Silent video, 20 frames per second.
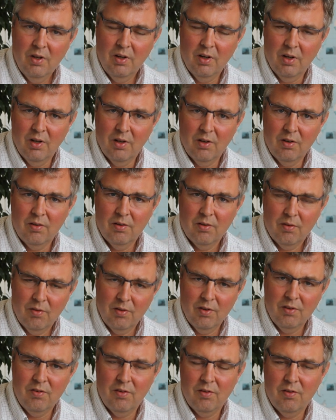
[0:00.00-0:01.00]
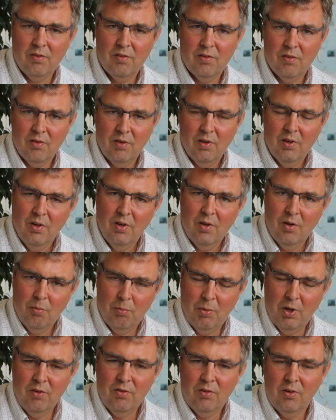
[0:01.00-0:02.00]
And this is
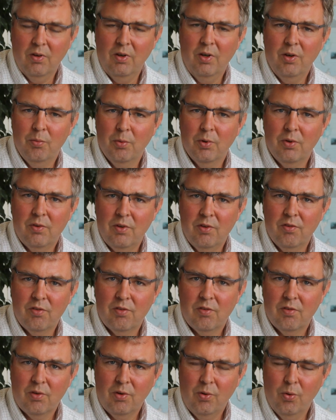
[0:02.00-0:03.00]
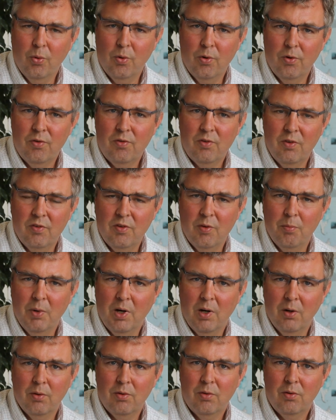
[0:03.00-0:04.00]
basically what this course is
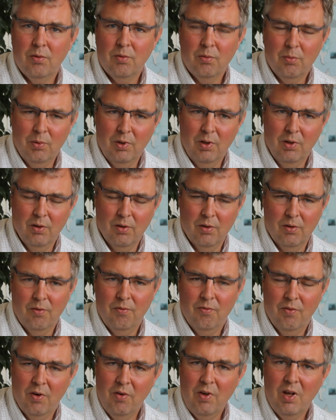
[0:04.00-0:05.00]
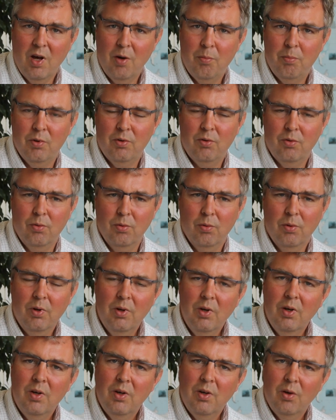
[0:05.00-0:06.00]
about. We are very happy to
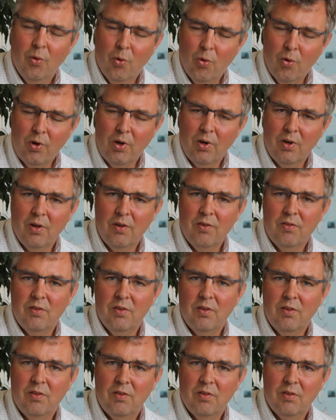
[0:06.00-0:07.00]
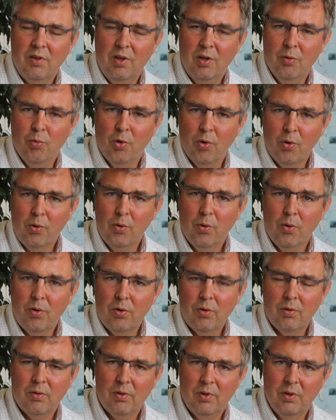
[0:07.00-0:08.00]
organize it in
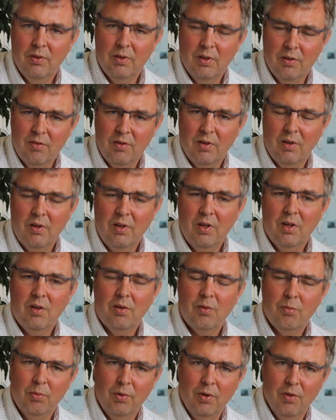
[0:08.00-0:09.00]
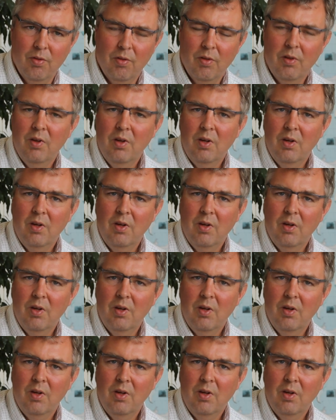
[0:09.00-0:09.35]
Morogoro, in Tanzania, with